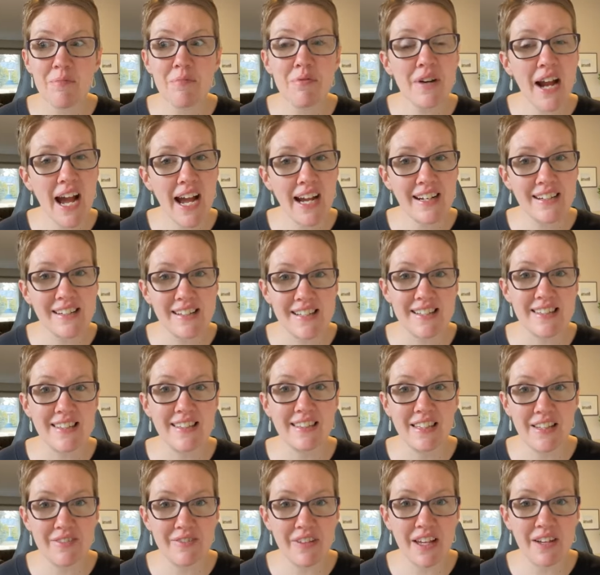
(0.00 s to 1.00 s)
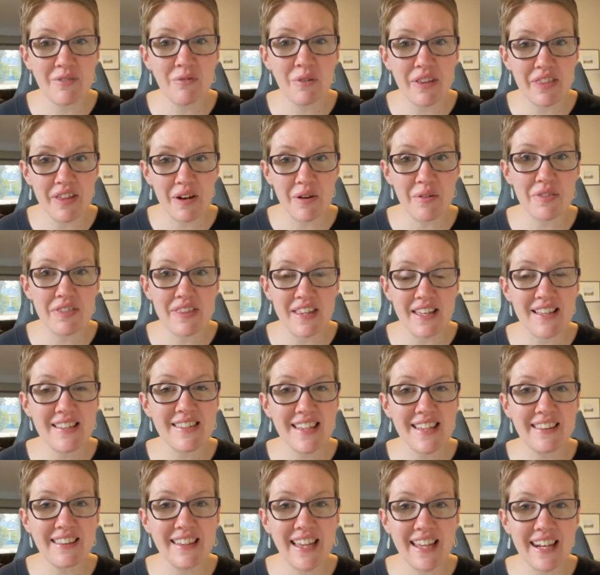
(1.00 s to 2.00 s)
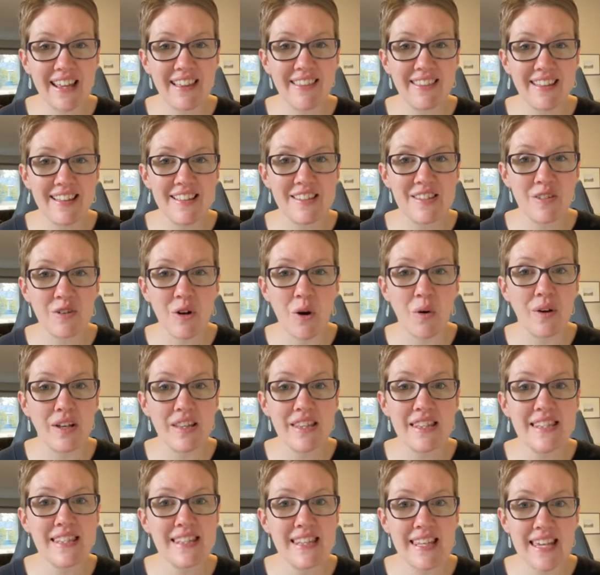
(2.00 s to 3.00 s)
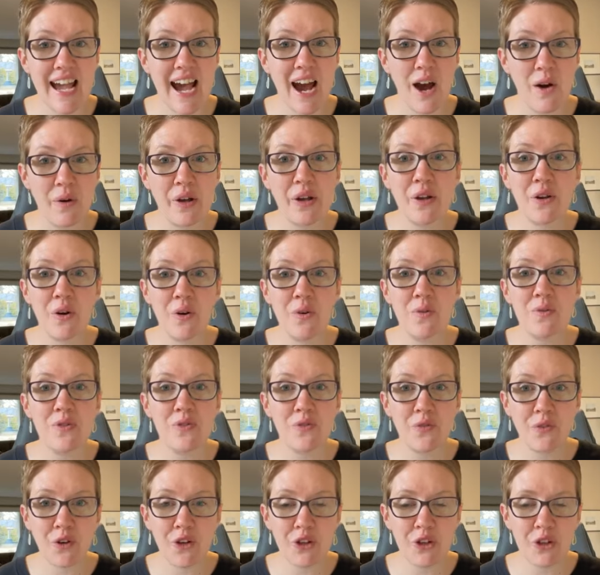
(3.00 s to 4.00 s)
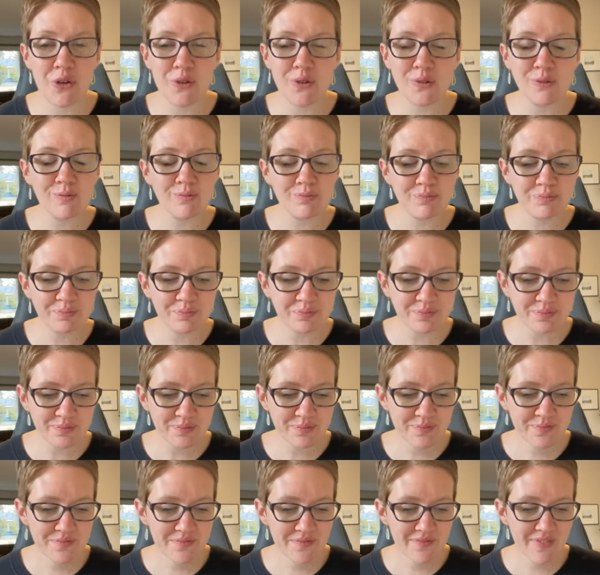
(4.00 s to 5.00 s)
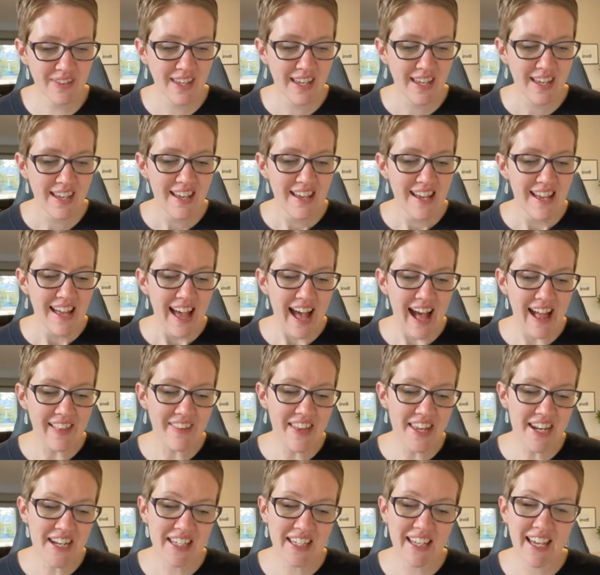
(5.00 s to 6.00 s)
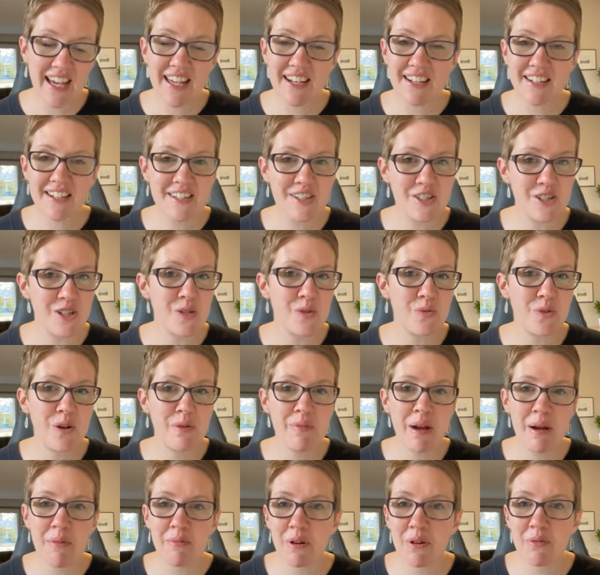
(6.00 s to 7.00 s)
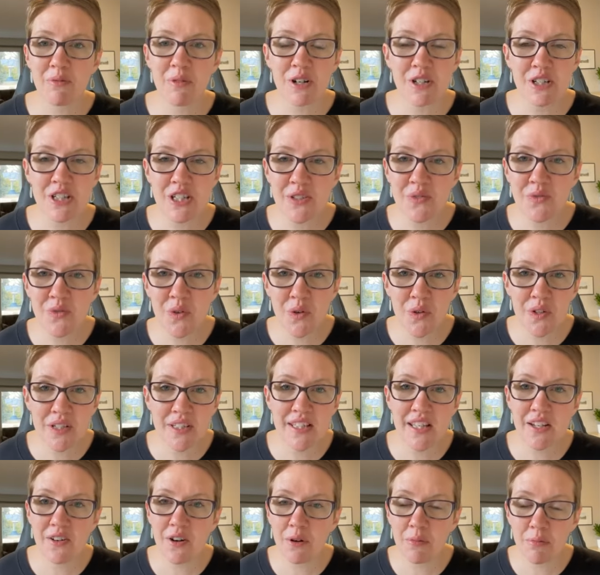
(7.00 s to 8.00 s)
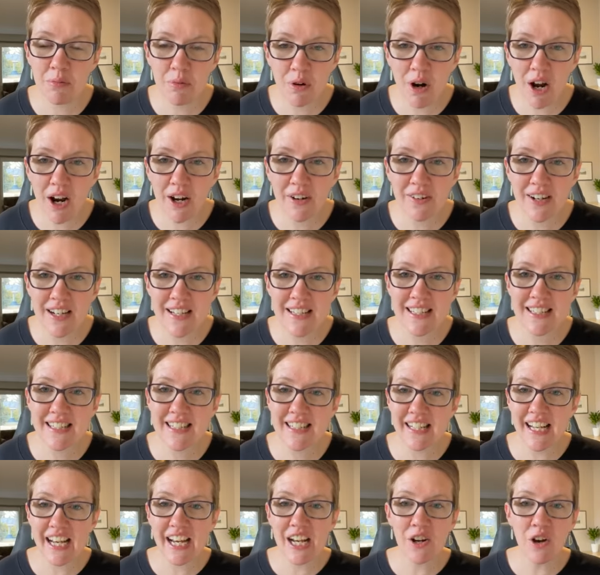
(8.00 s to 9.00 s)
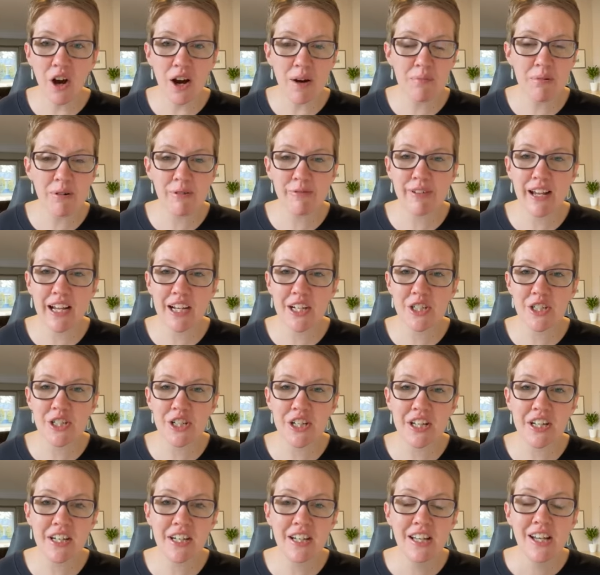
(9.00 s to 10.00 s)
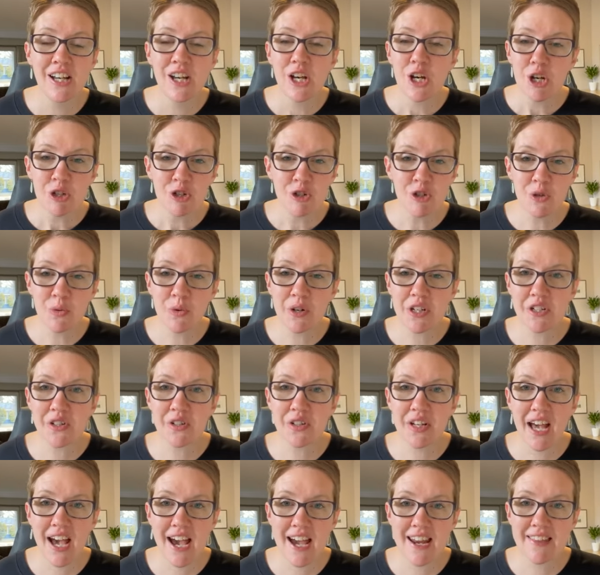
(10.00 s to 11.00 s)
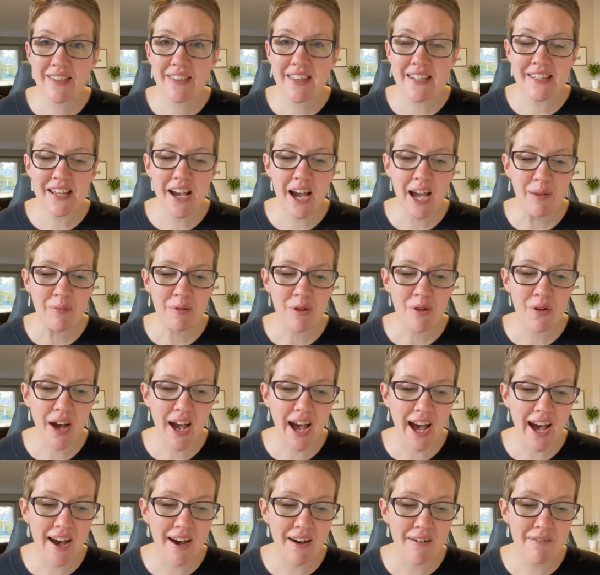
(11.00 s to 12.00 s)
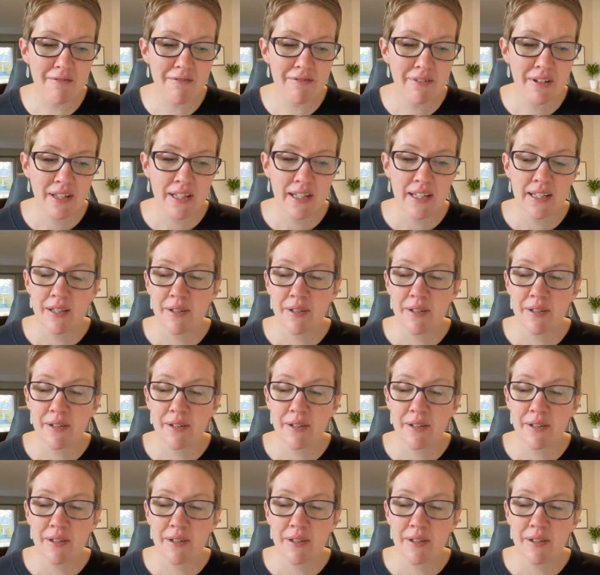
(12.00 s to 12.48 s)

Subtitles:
practice living without things and letting things go and see how it goes for you. And then again, just remember, we're just focusing on progress today, not perfection. Do what you can in the time you have.